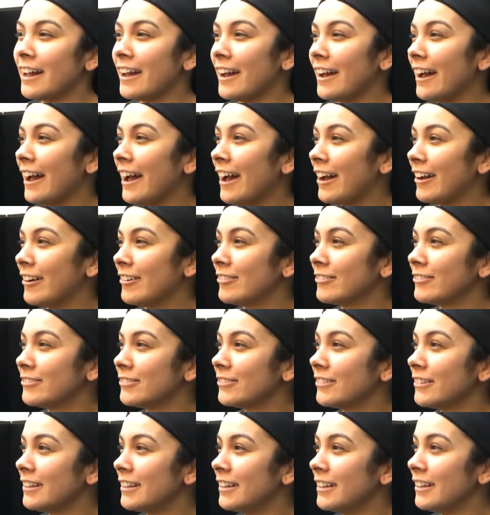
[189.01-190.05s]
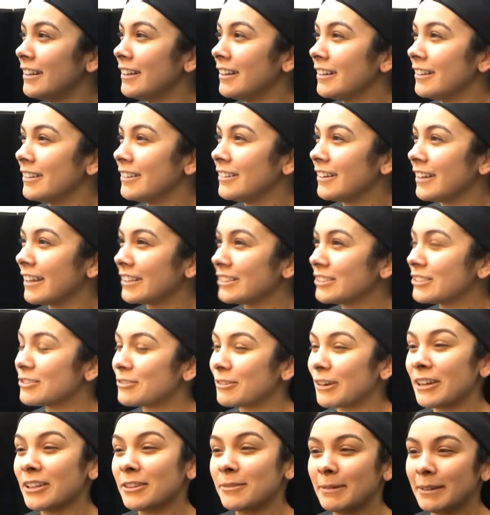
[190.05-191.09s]
not have like
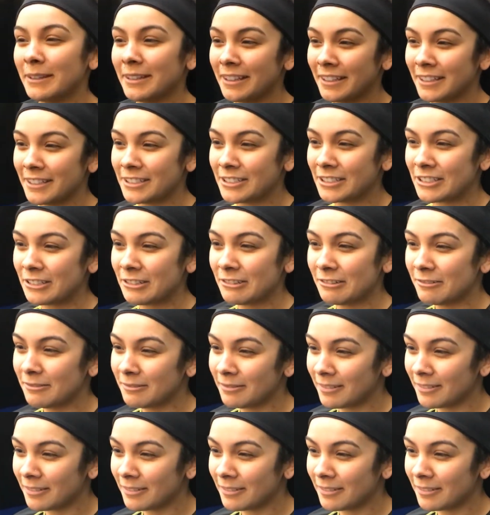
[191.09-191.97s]
strength being an issue.